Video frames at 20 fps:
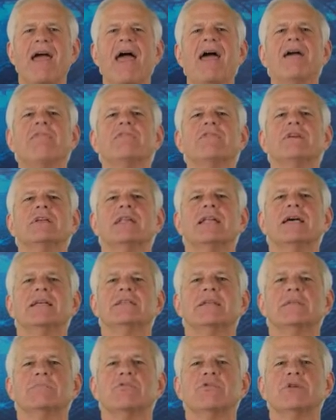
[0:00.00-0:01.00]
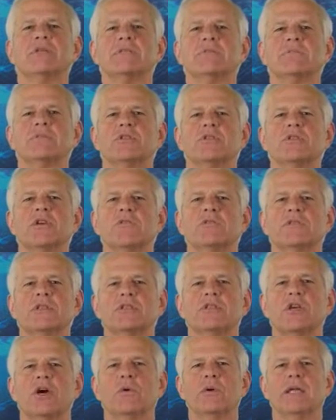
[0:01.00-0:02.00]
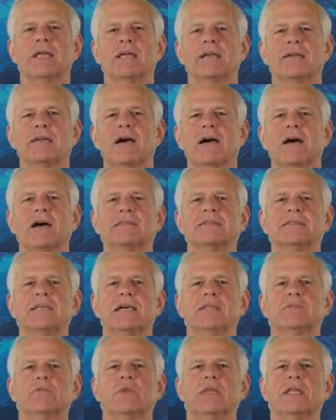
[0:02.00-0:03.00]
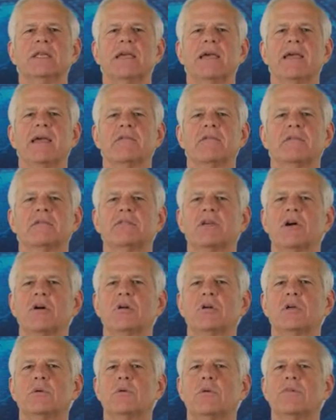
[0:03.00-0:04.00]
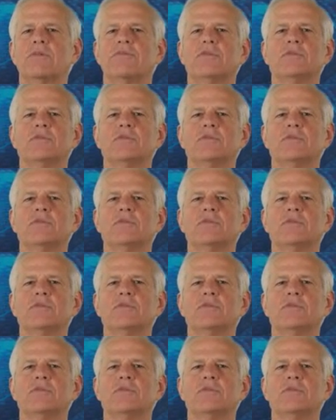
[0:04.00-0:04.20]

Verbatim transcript: Every lens and prism surface coating in contact with the air is coated with